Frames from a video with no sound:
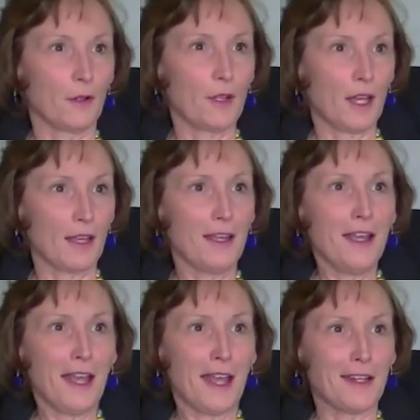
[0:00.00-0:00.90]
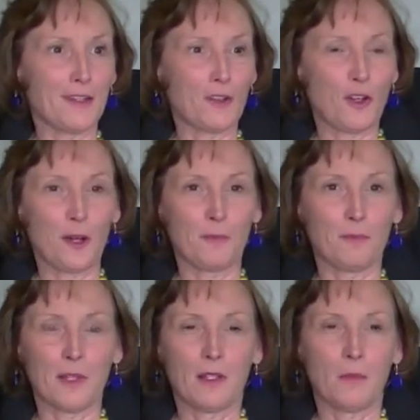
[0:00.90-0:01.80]
Okay? And
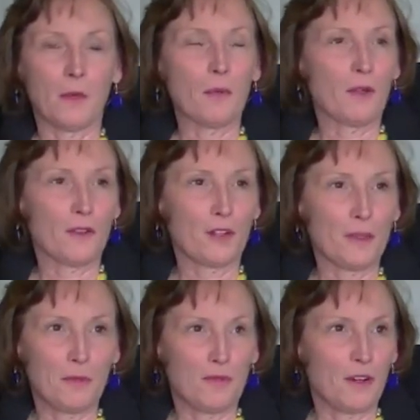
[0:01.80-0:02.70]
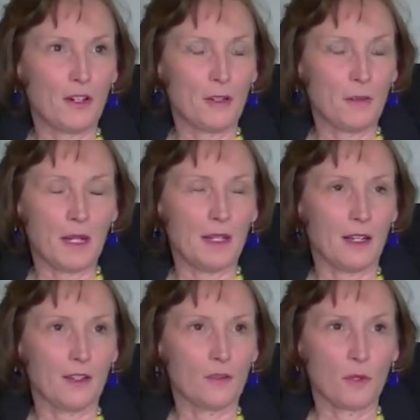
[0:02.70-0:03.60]
um, my brother can be very
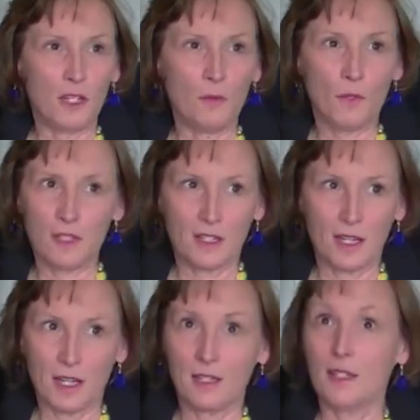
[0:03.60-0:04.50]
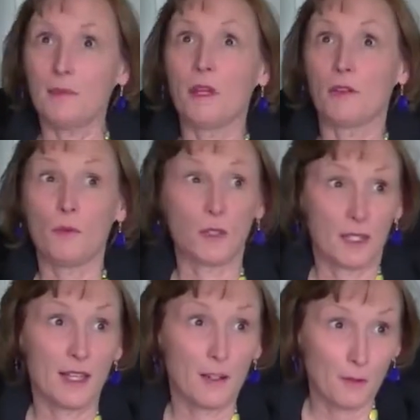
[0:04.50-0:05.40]
demanding because when he wants to get his email, he
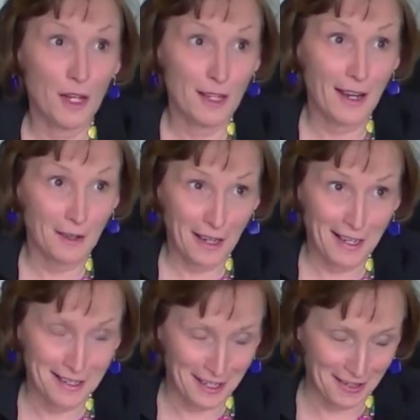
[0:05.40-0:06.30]
wants to get it right now, guys.